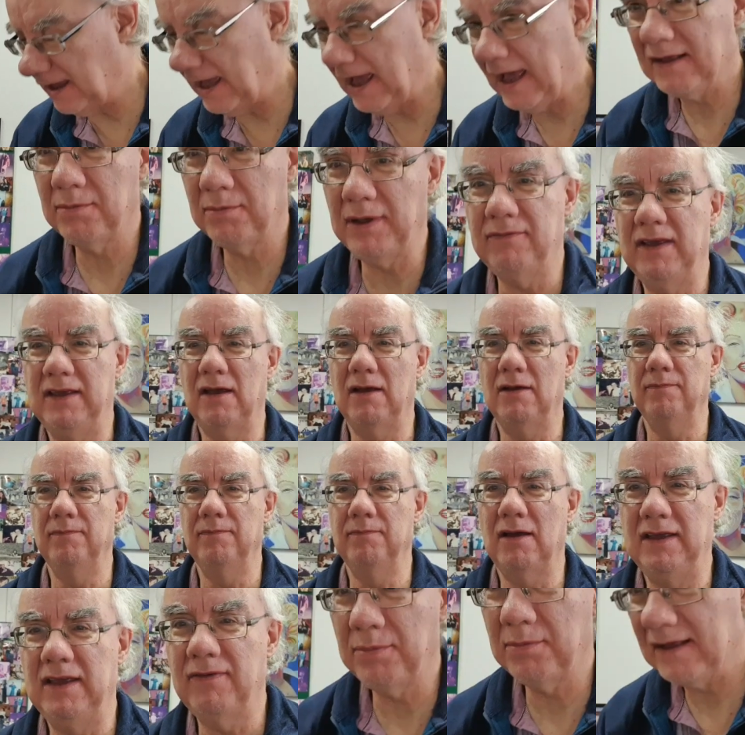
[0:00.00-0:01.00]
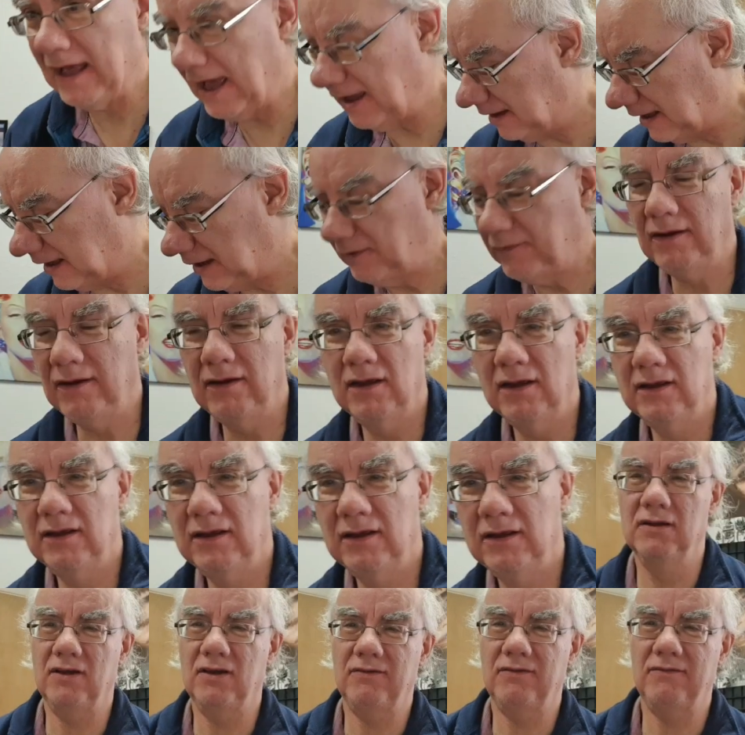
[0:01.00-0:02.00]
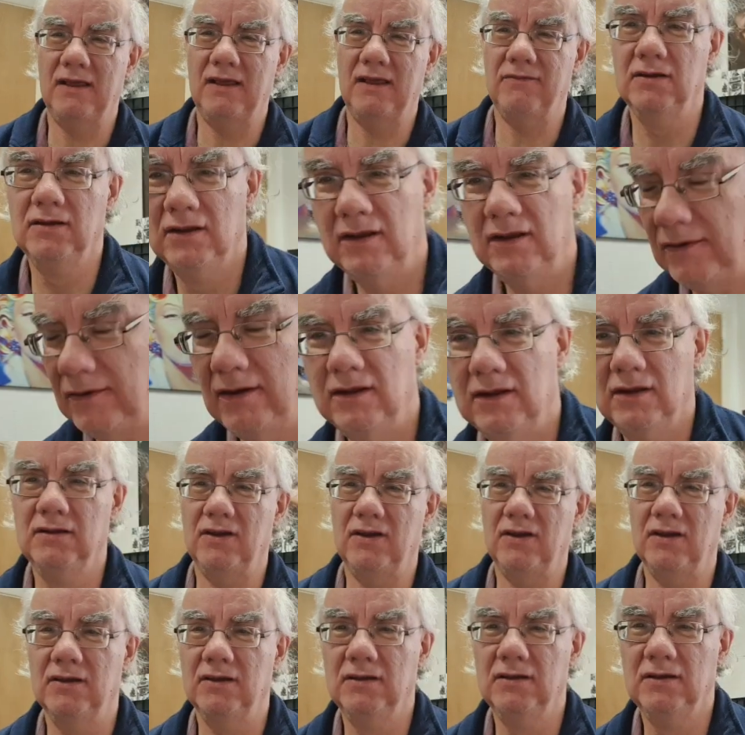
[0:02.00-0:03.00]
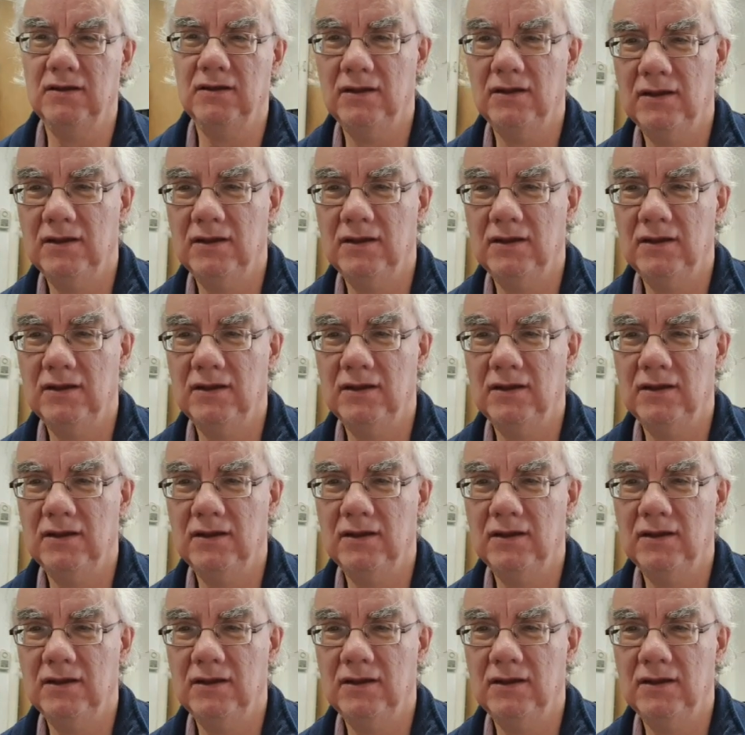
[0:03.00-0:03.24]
nice and smooth, very, very responsive.